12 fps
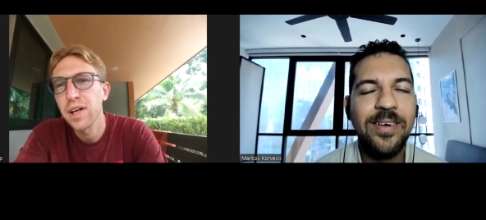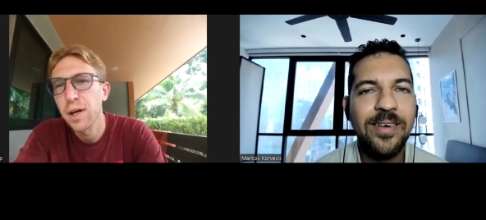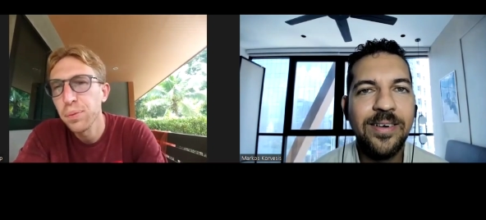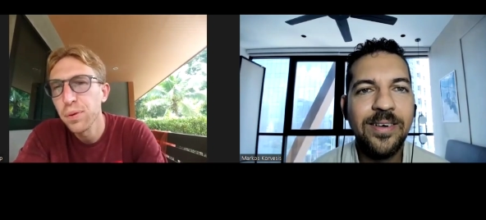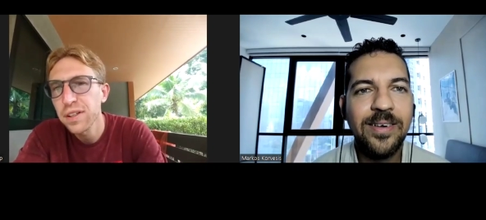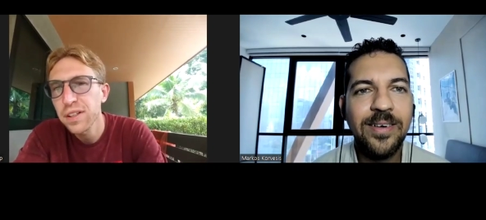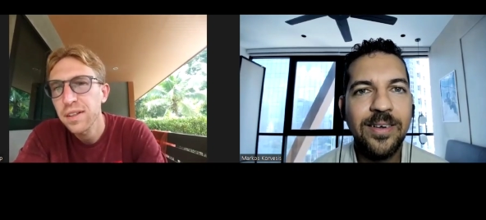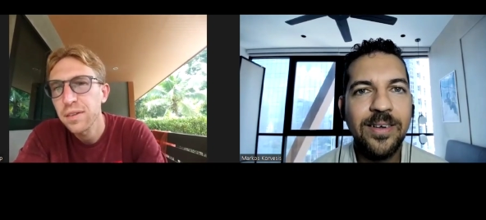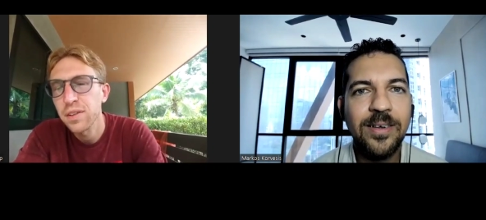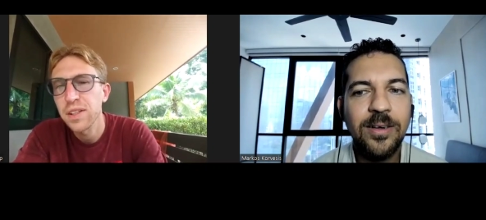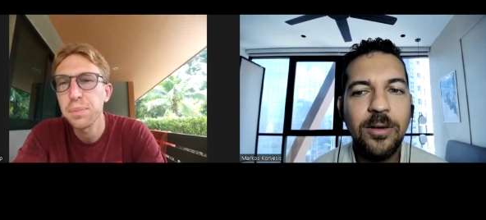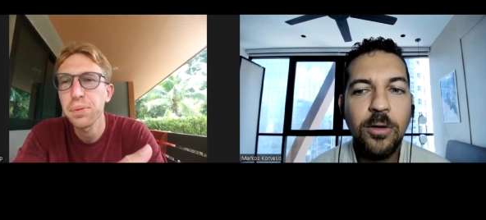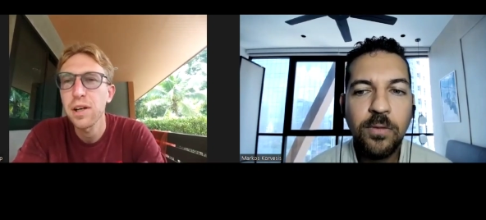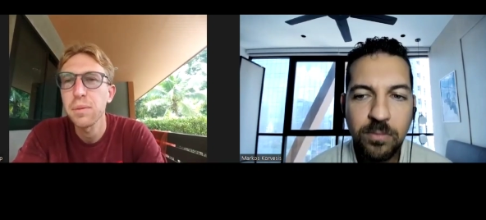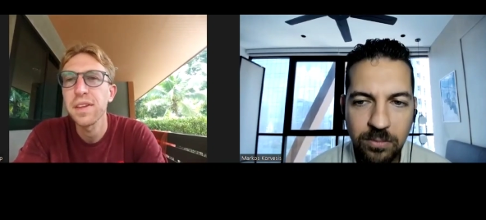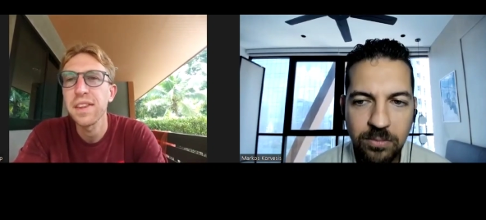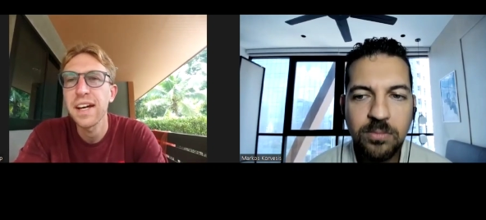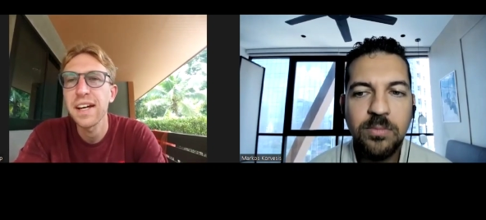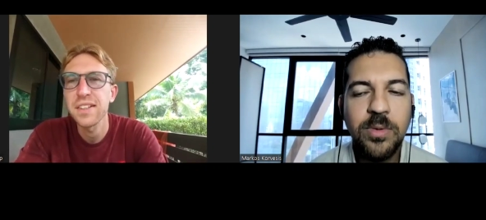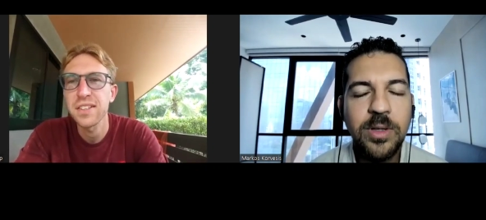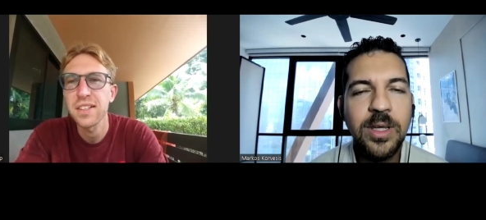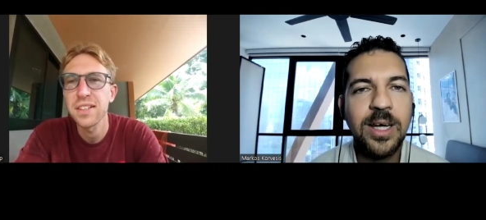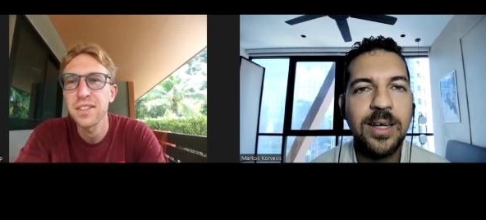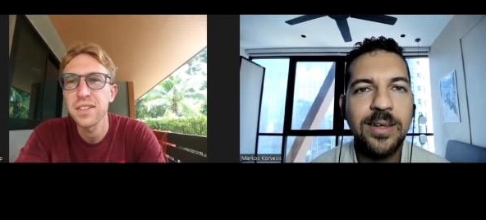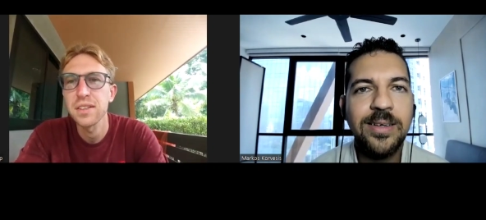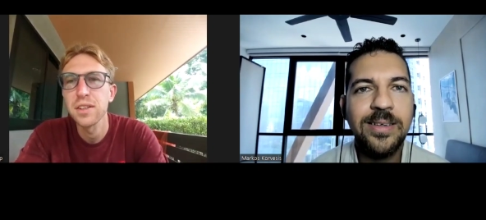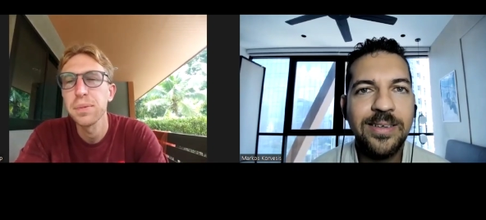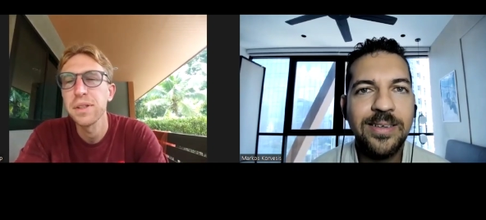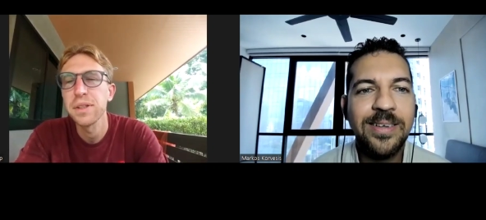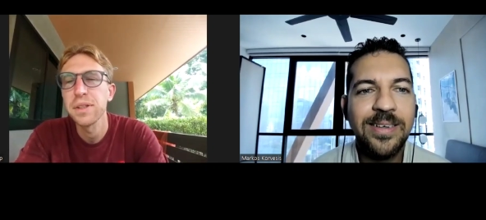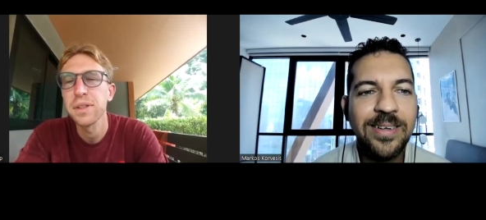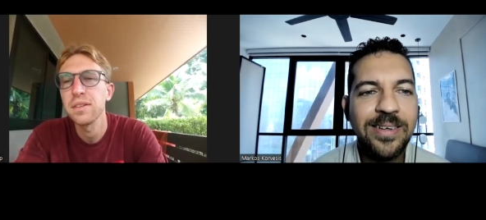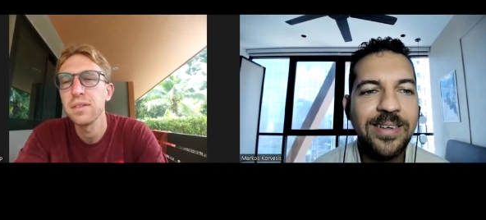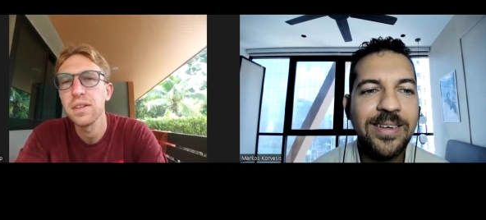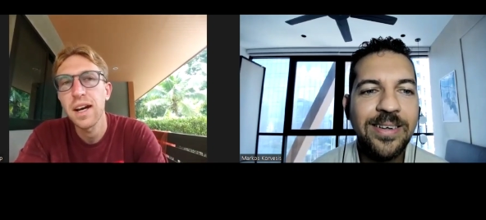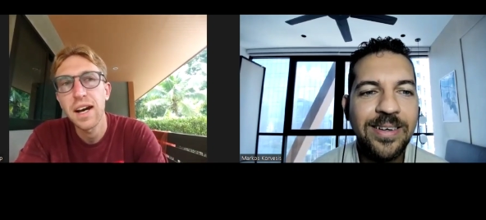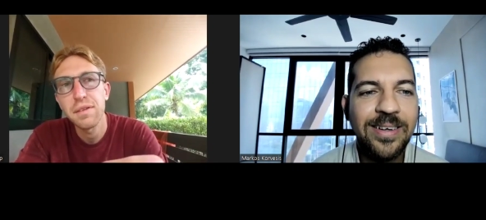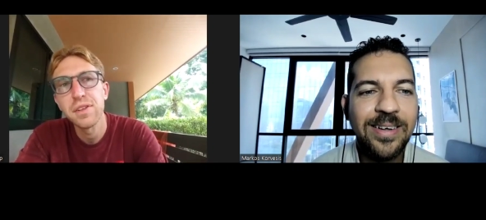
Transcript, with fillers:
Speaker 1: and Upwork. The only problem with that is it's yeah. a little bit. I've